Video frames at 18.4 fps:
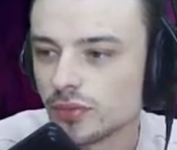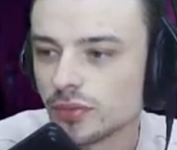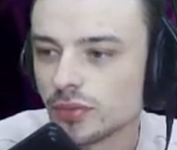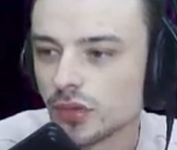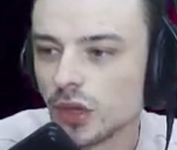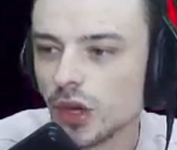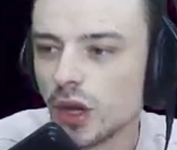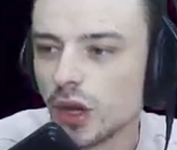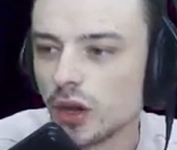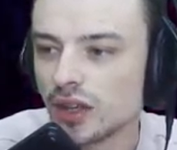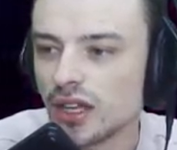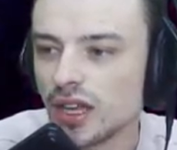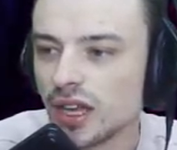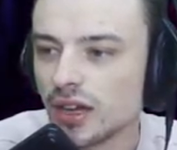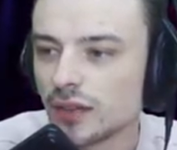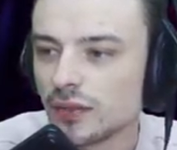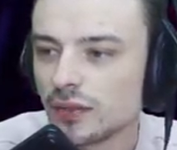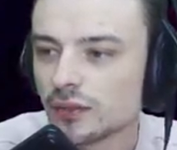Oh, yeah.
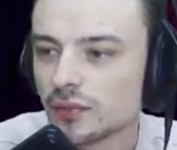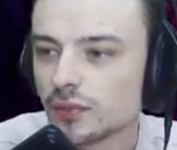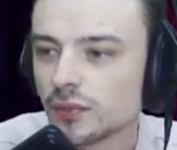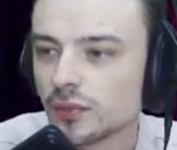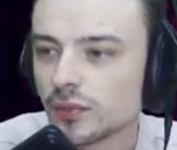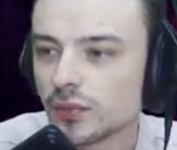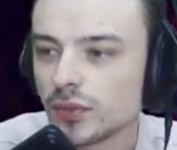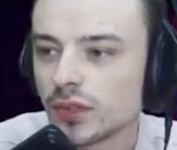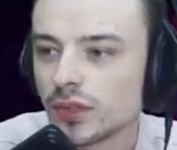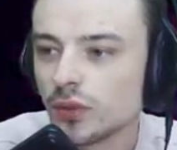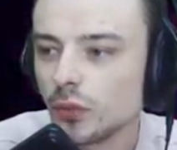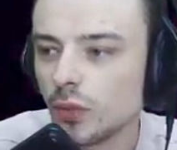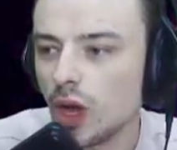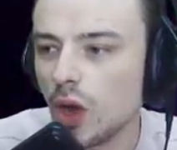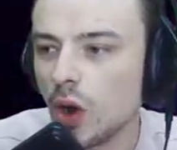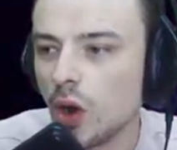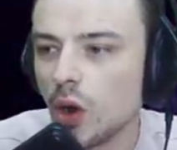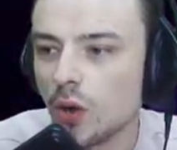
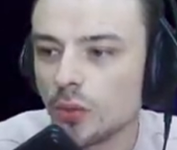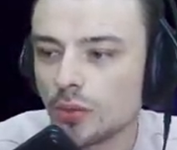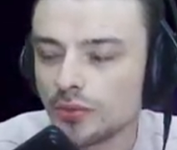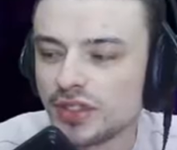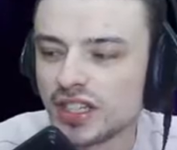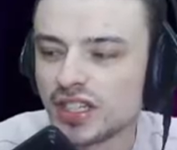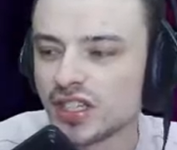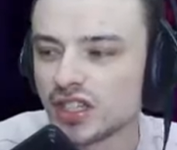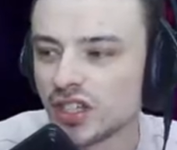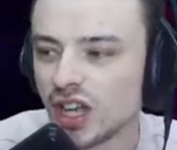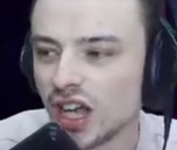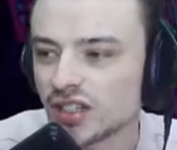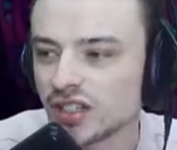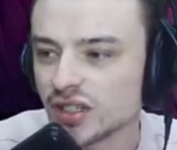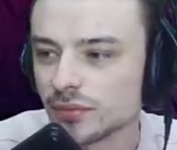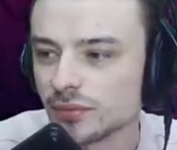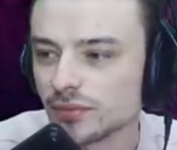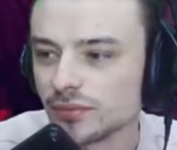Oh, this is awesome.